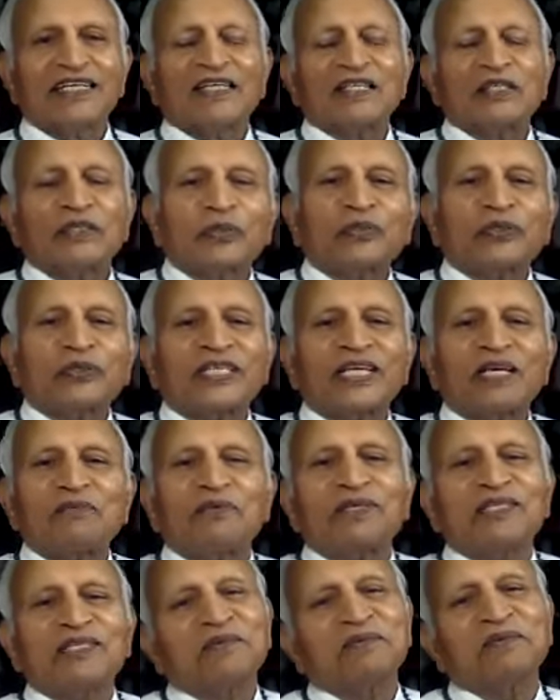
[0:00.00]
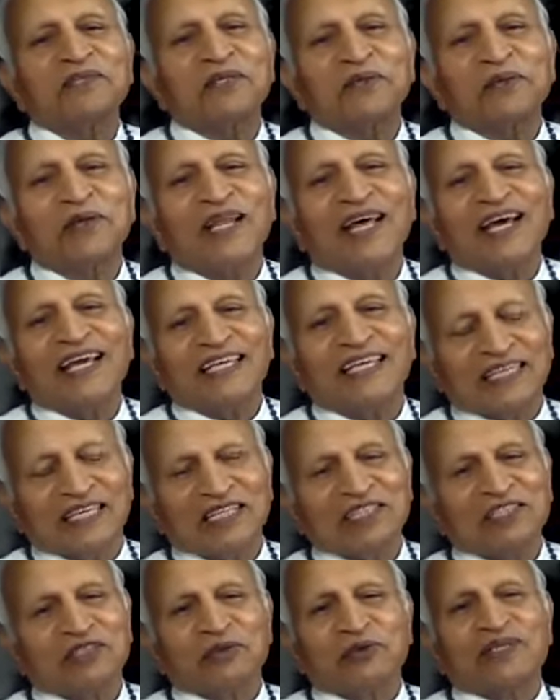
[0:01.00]
You say whatever you like.
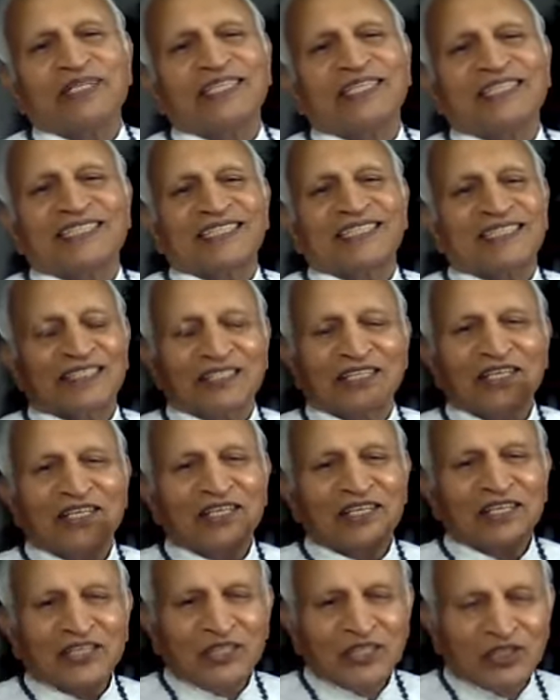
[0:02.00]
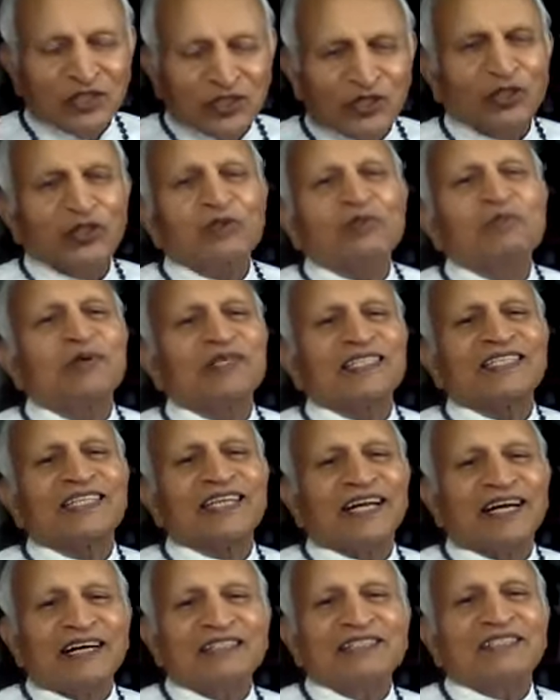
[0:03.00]
Actually, it is too much
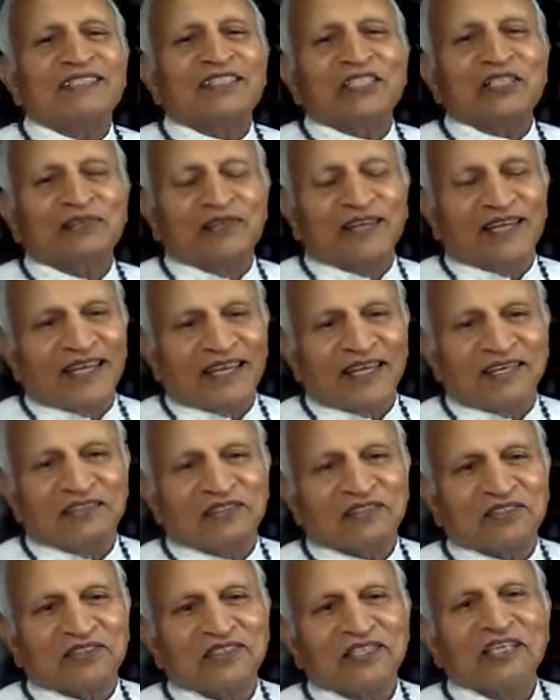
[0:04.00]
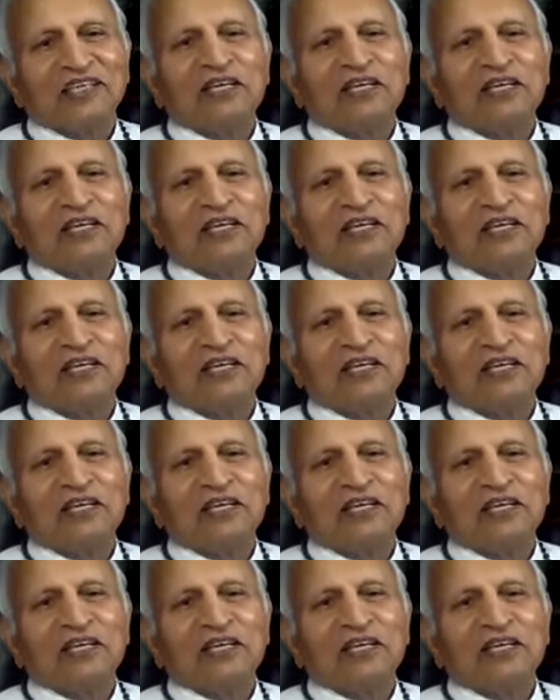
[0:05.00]
uncivilized.